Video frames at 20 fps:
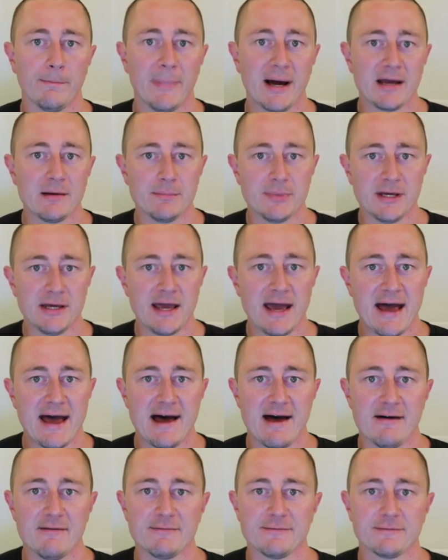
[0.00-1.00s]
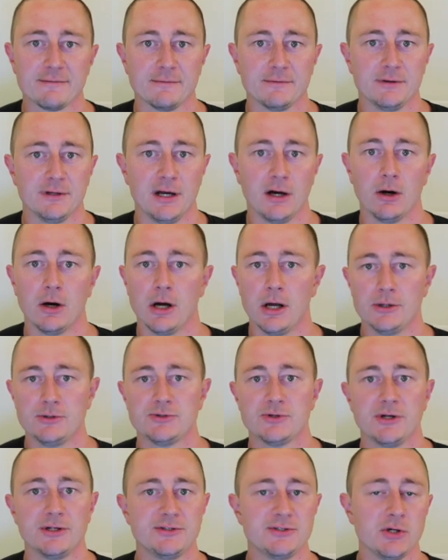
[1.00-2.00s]
might be have
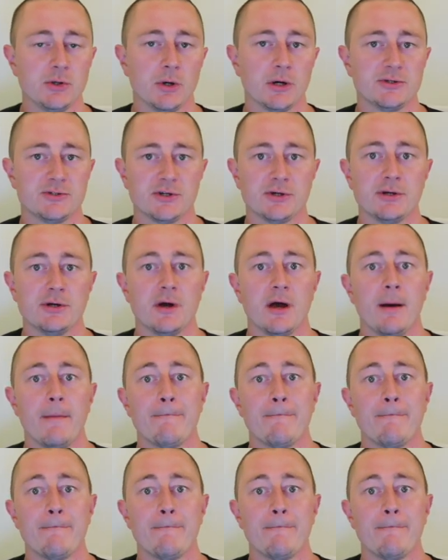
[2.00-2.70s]
100 to 200